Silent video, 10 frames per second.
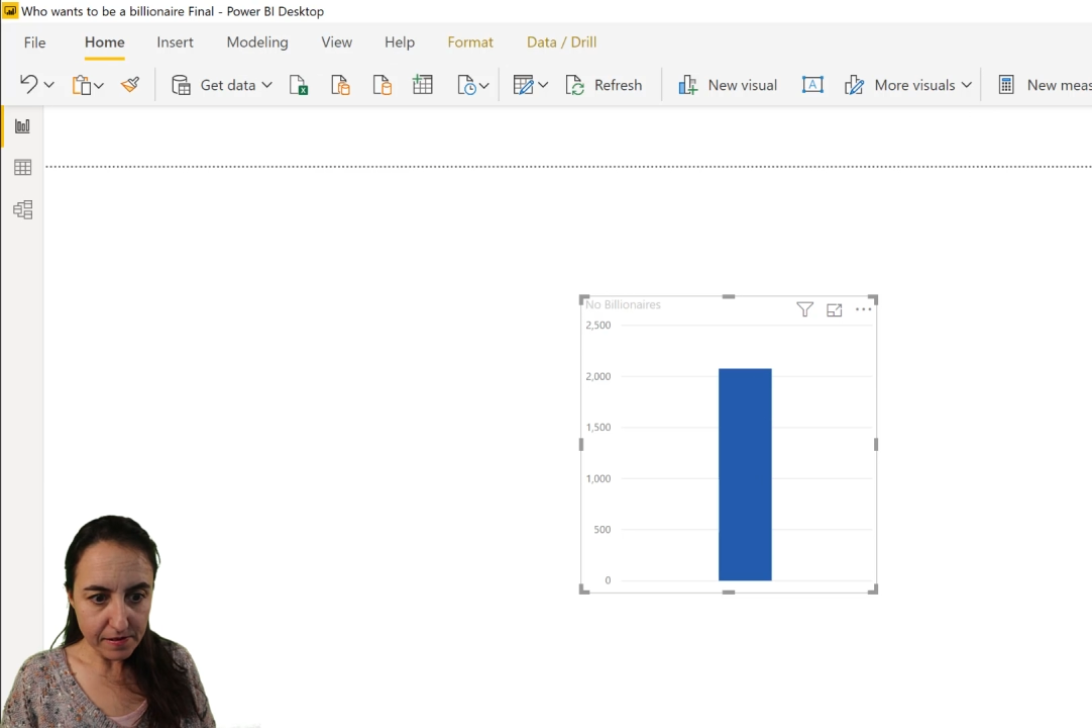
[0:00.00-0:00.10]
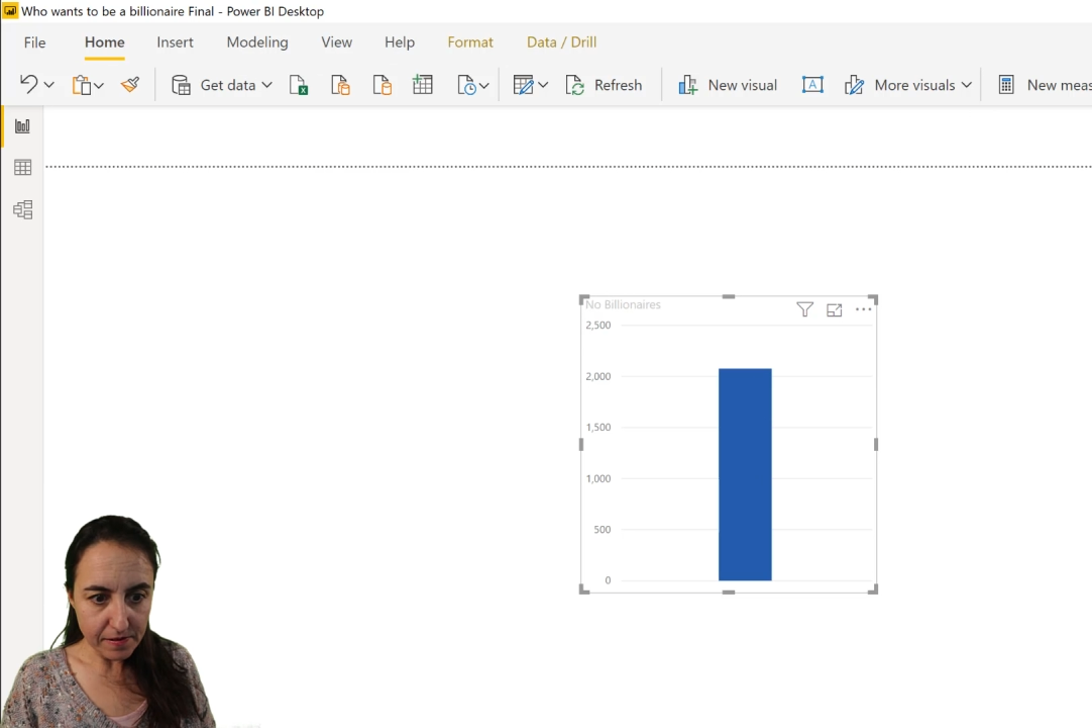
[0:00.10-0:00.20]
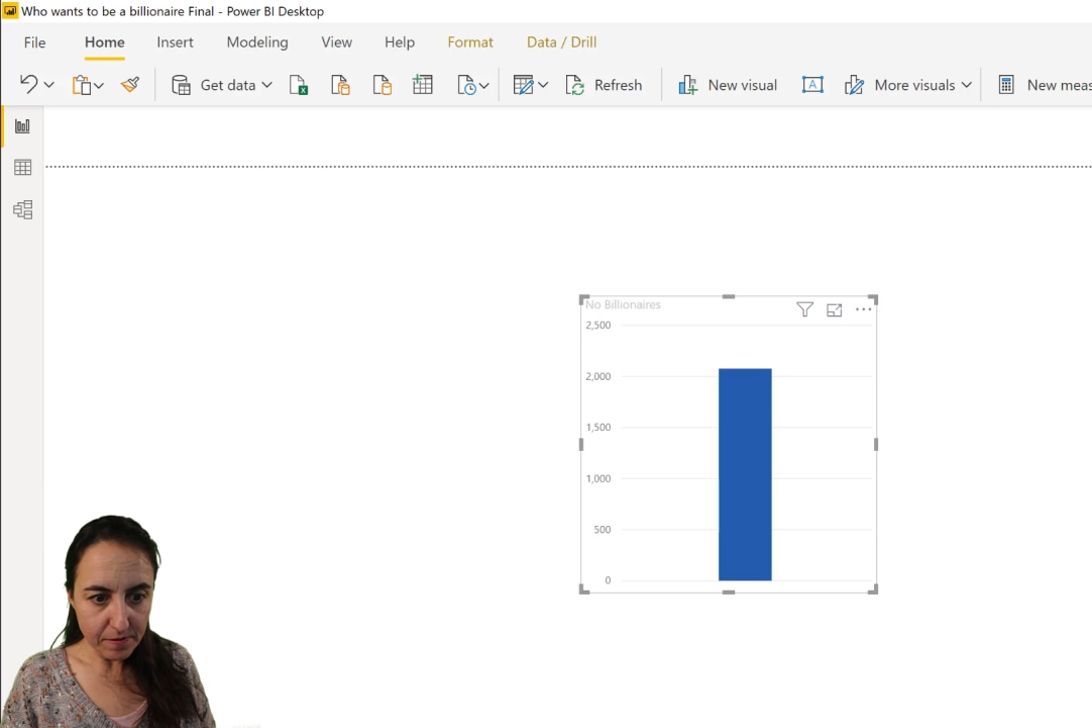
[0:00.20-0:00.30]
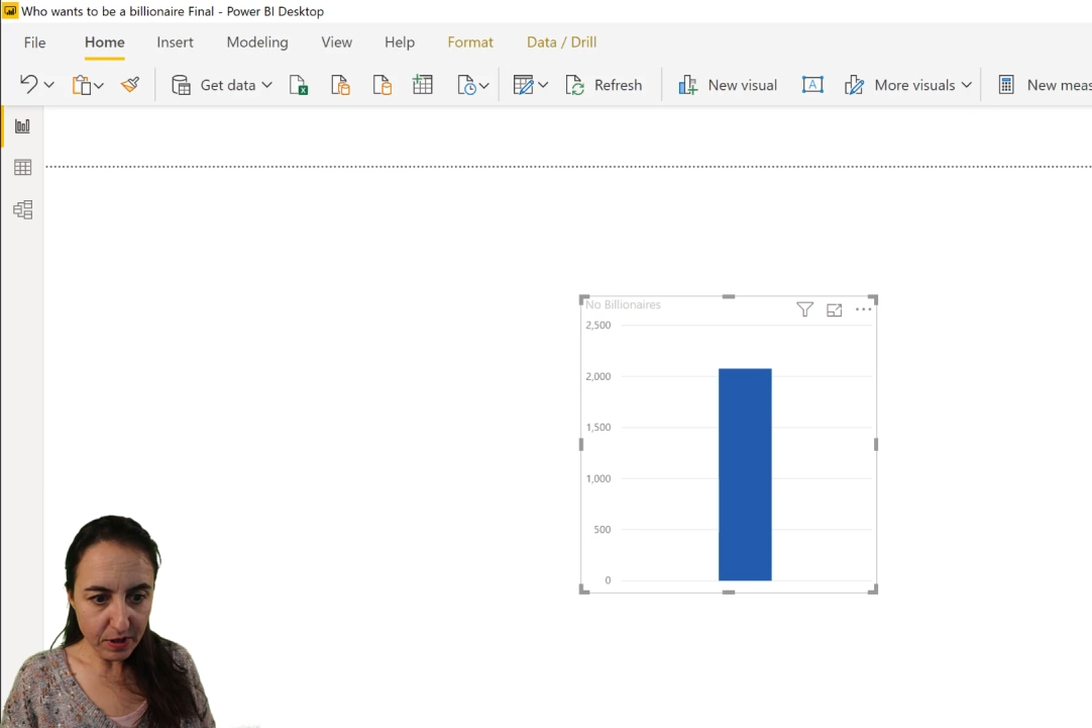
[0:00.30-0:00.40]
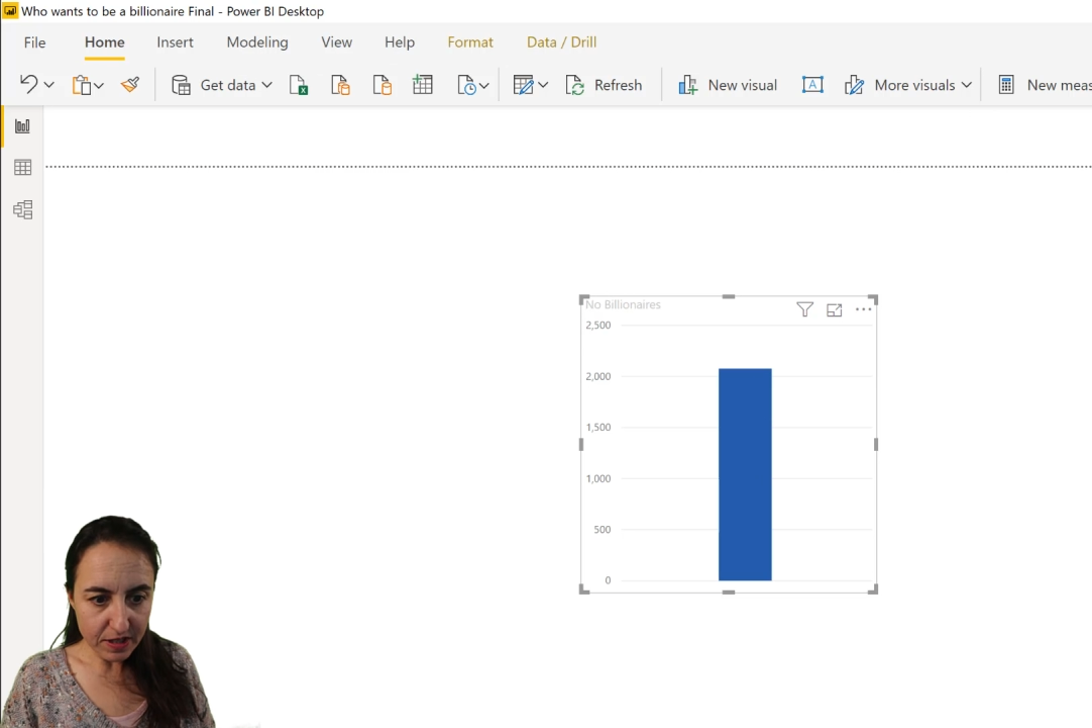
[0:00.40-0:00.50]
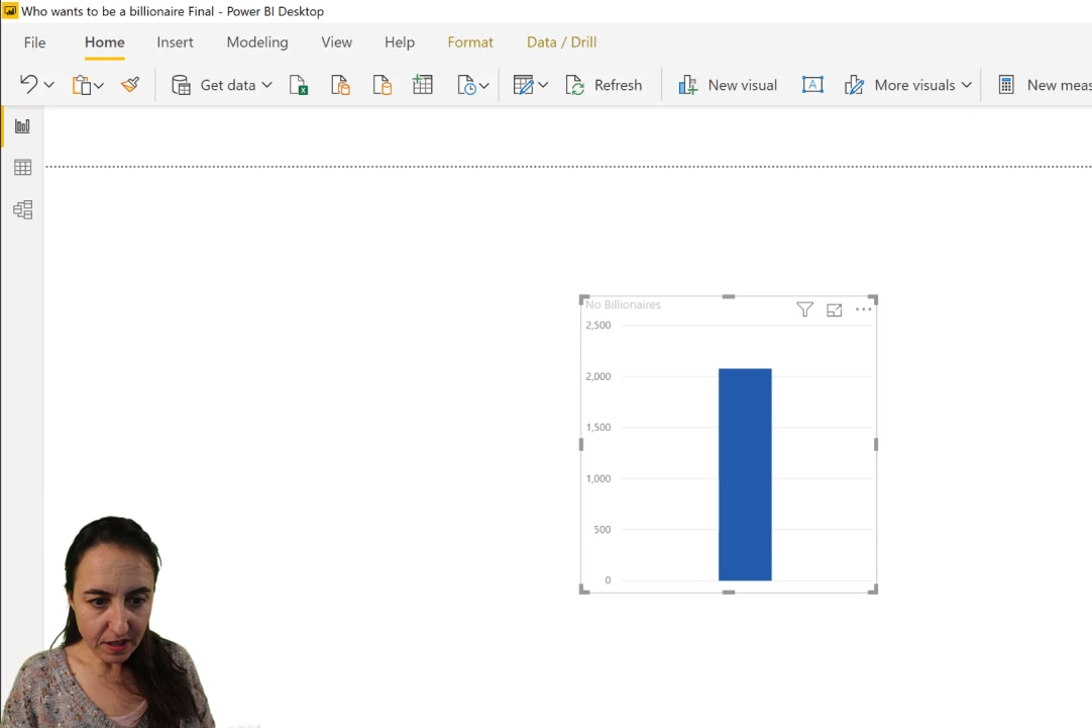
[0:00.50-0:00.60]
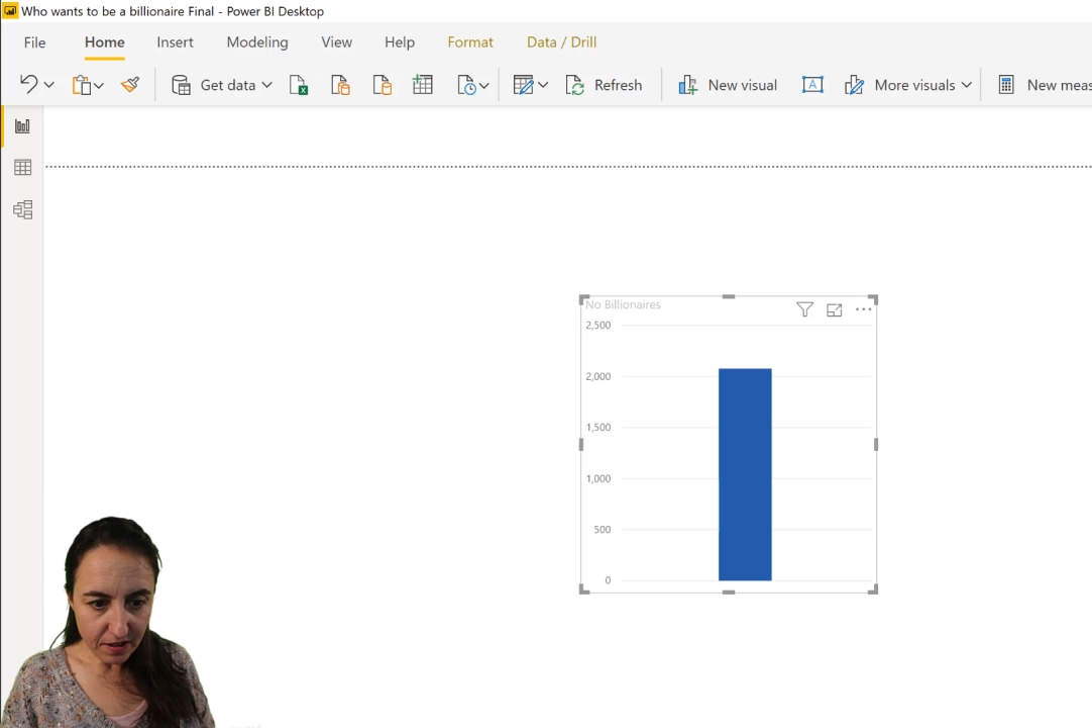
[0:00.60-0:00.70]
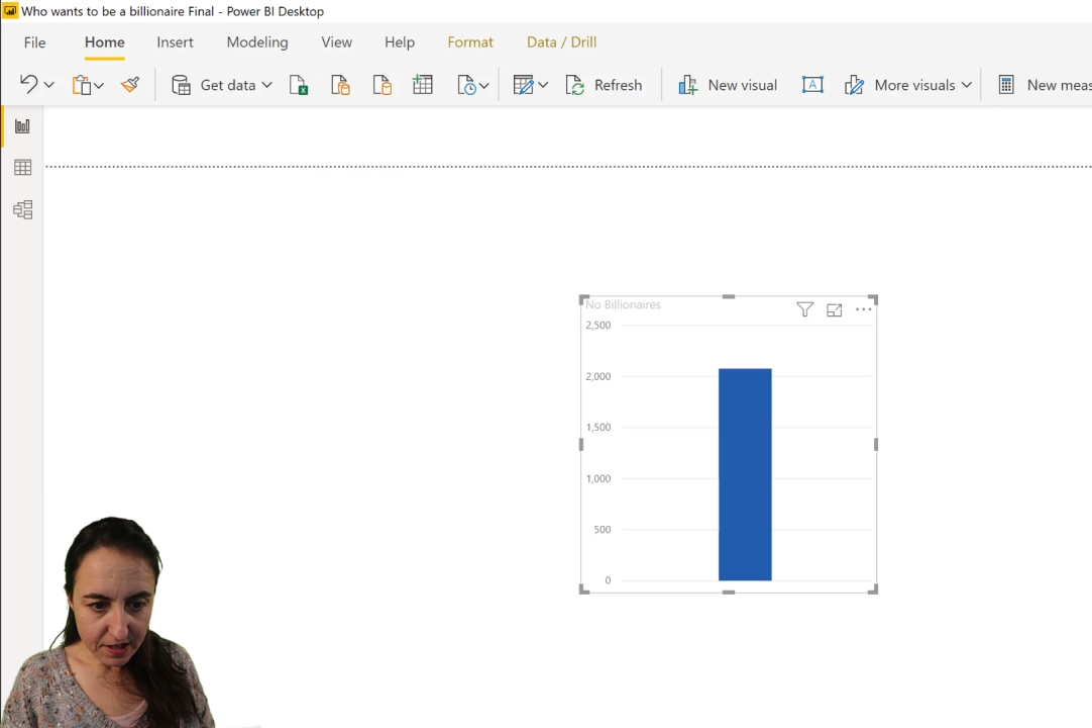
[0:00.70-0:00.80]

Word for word: what is our